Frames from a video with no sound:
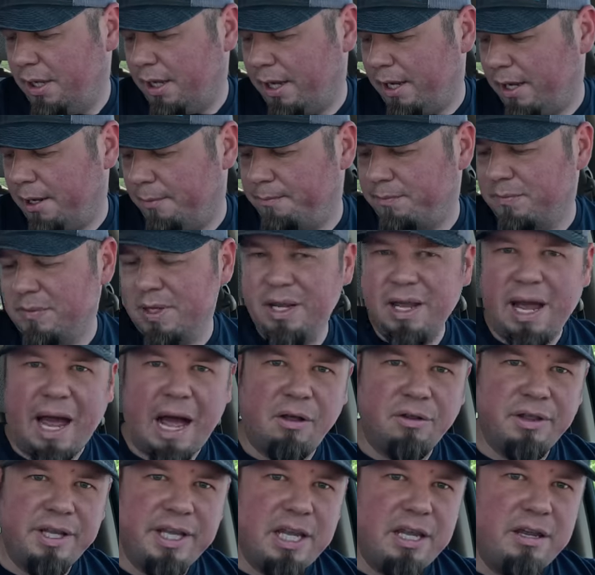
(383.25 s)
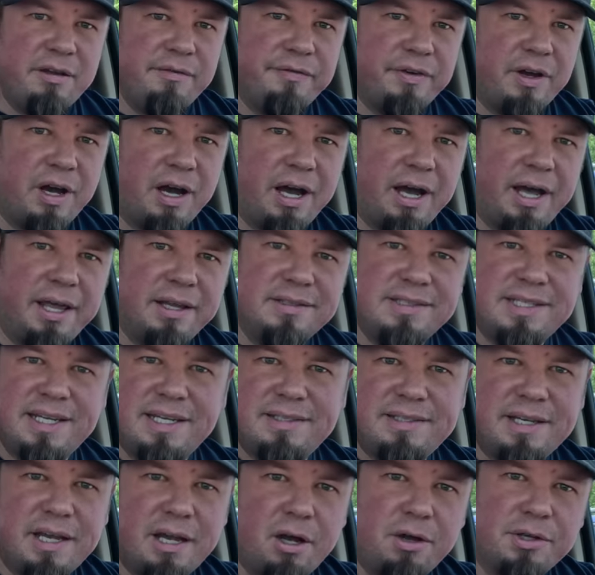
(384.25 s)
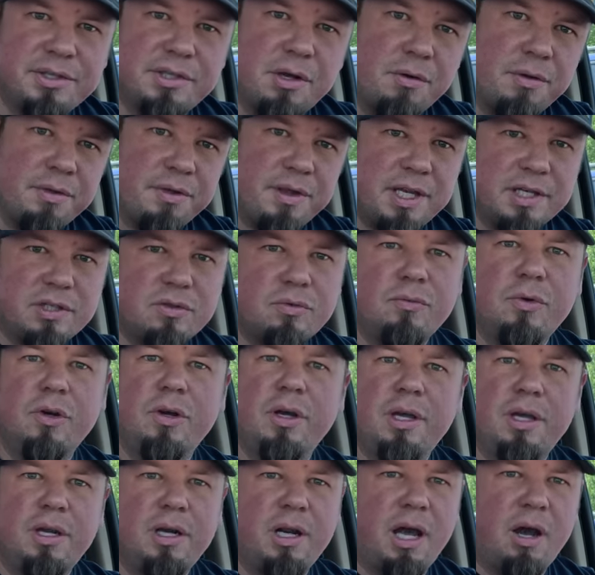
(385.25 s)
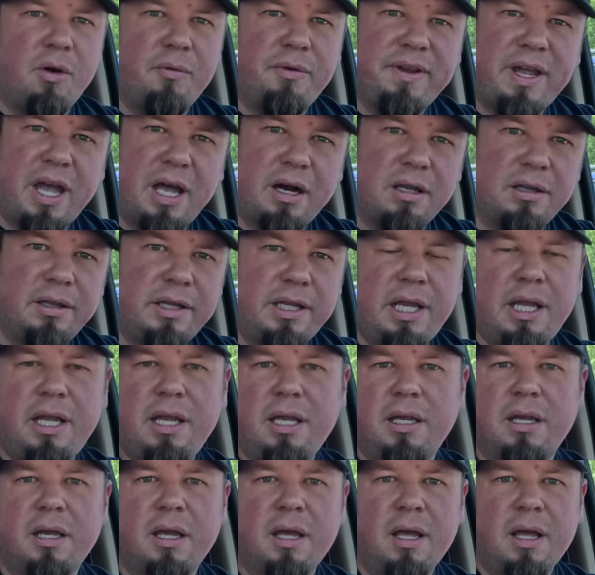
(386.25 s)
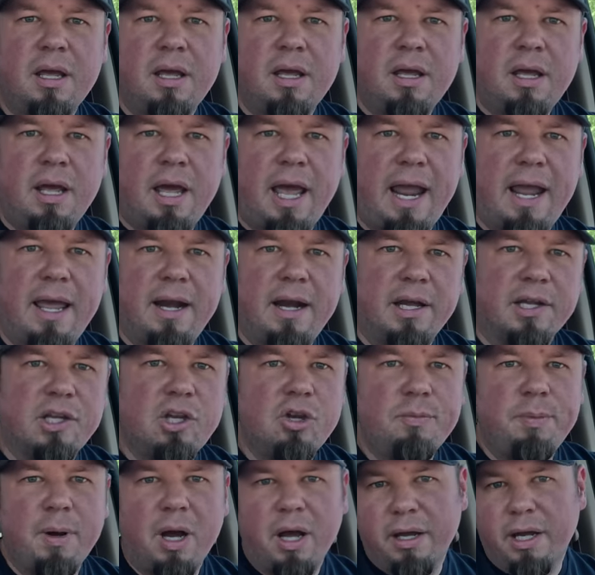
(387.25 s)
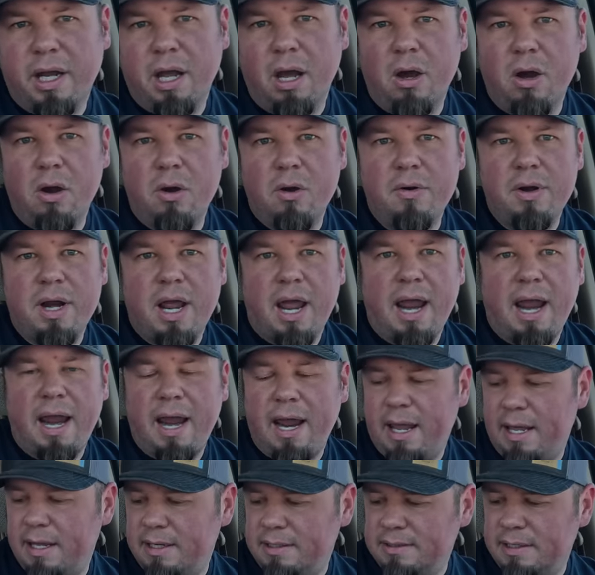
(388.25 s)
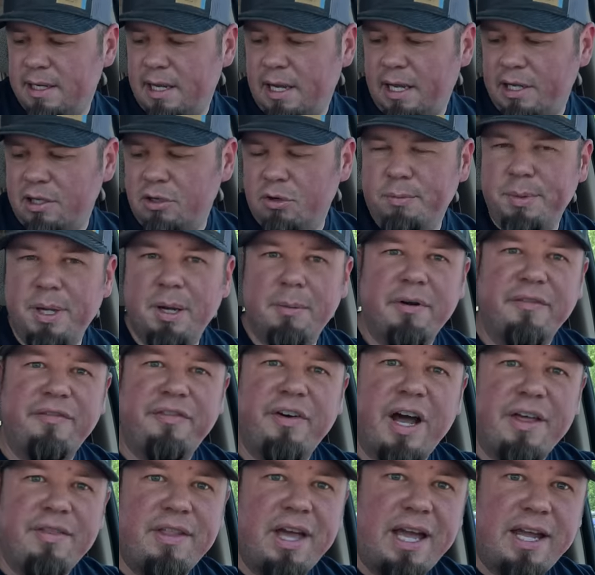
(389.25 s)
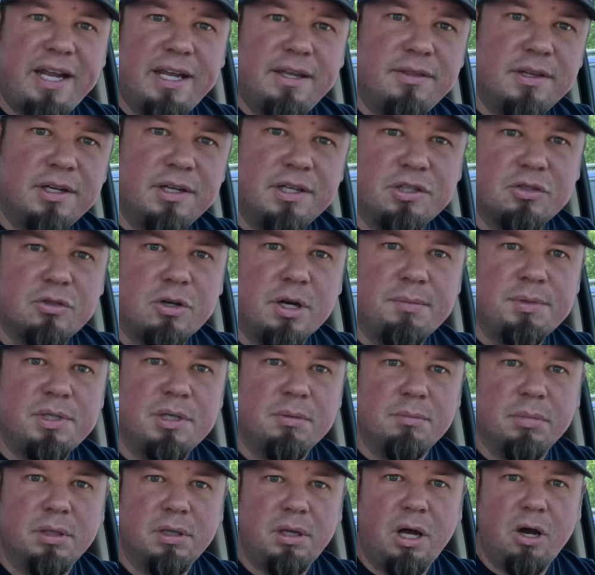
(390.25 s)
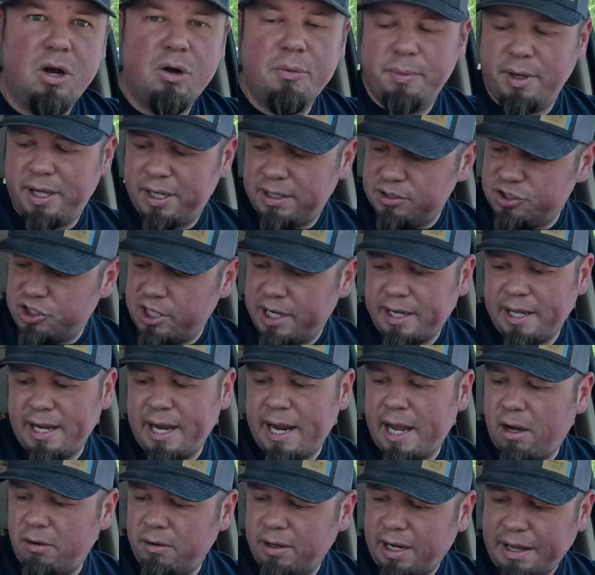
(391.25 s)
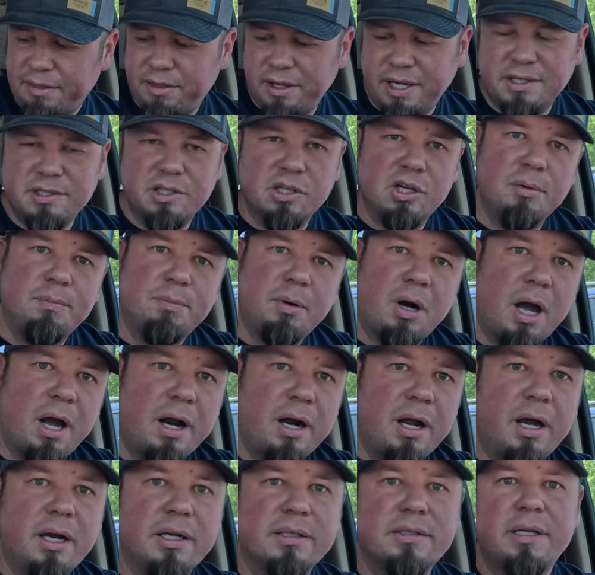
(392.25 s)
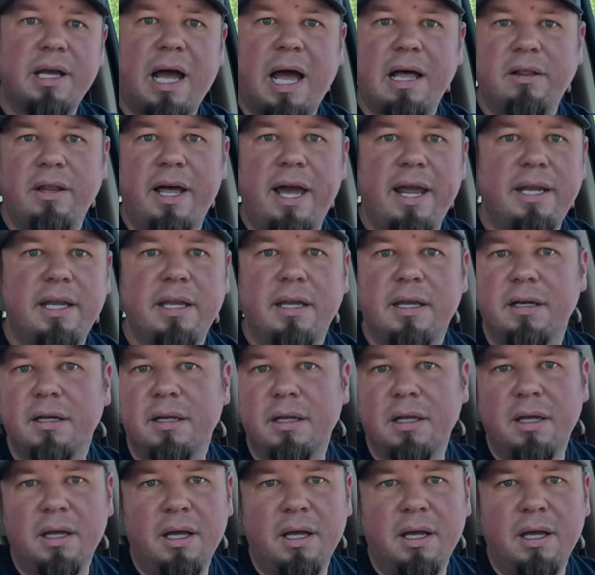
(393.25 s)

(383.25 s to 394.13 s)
I'll leave details on this one. We got a link and a coupon code, and you'll be able to find that in the description below, but check it out. I think it's a good product. I like it.